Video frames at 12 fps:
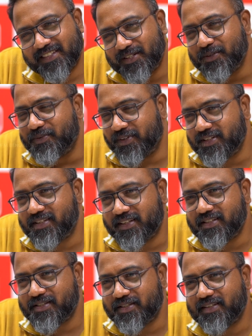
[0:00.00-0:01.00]
True.
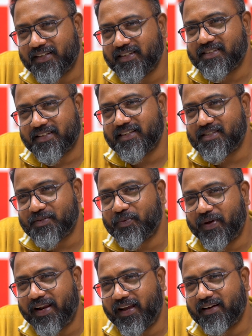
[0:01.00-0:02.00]
It's
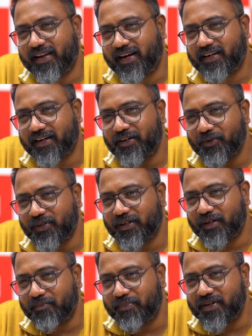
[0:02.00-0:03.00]
very connecting to
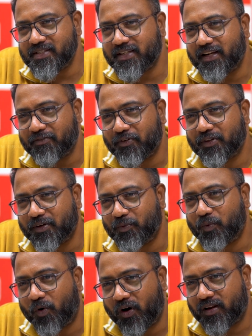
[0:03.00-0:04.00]
the person and for the
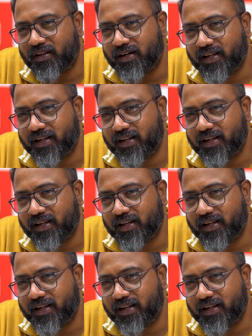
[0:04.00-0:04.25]
war that